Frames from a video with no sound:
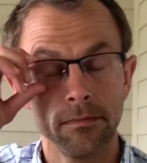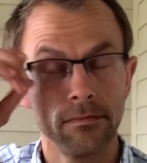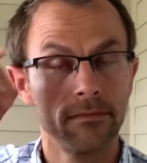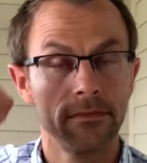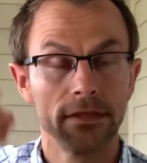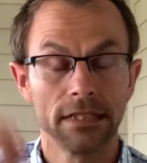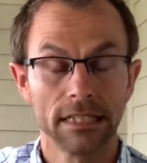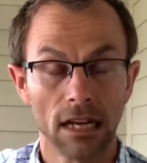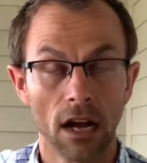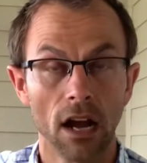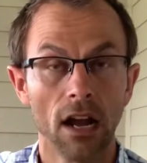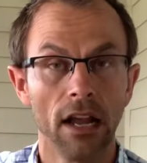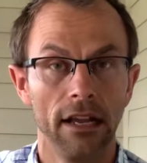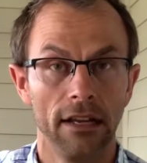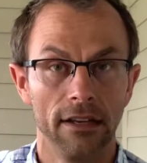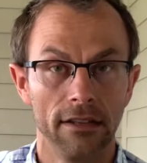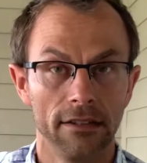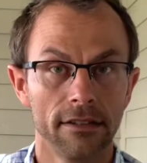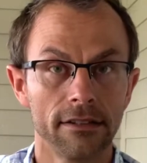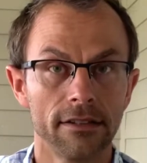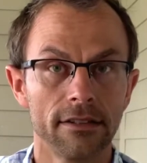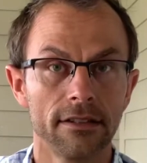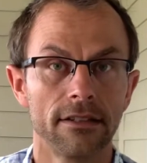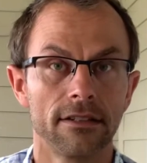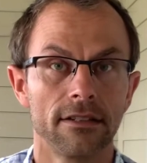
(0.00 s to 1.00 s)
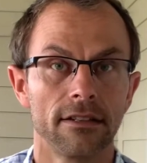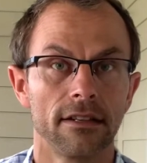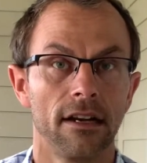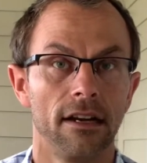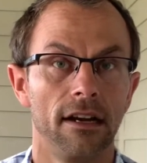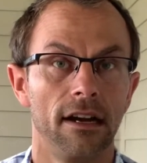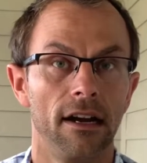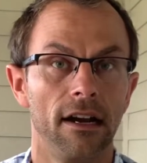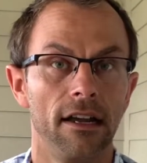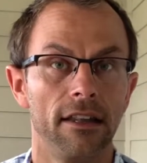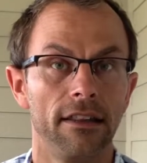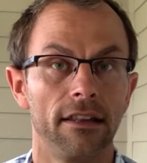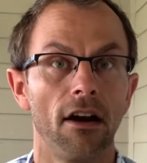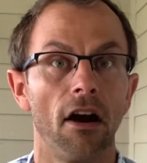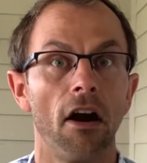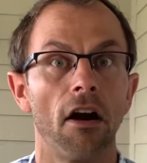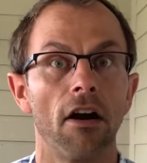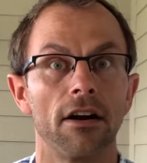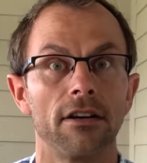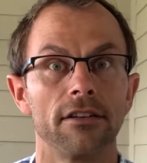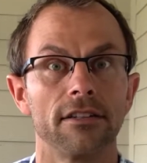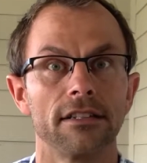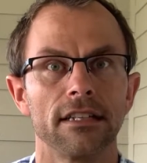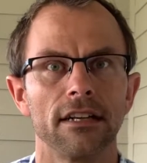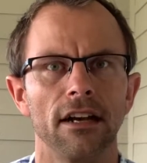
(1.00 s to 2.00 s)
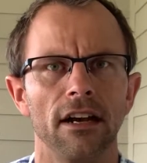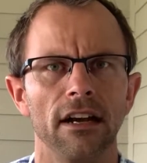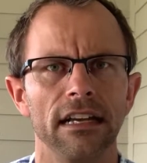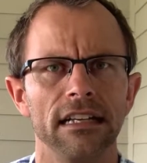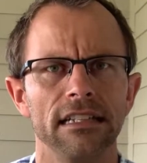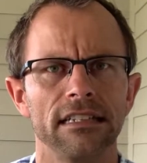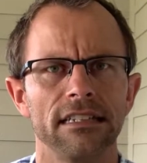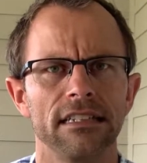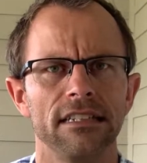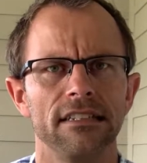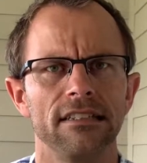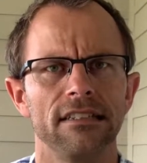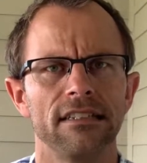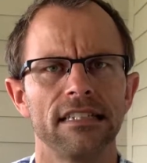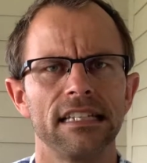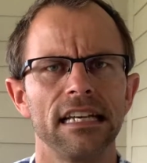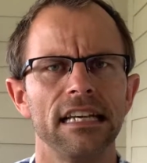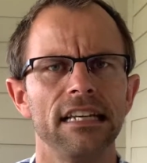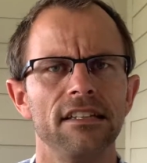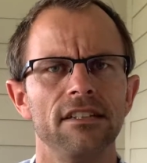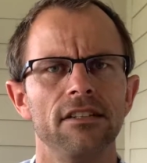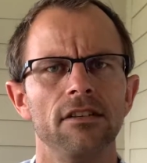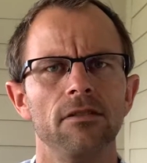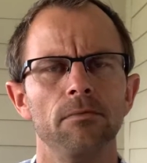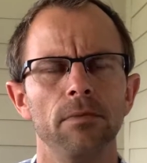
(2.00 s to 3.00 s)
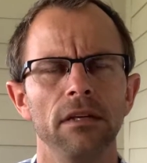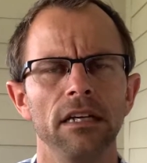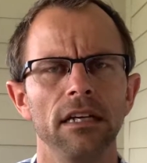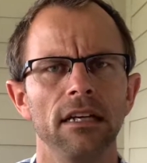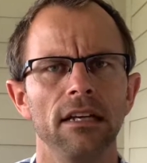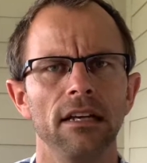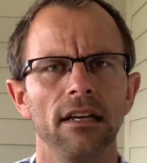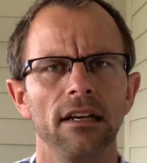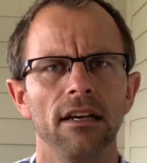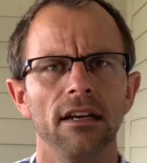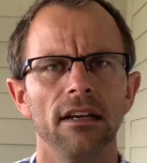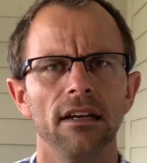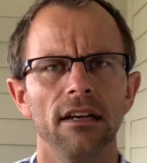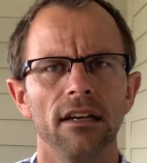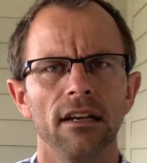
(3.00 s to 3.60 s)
science, uh, the hard sciences tend to be,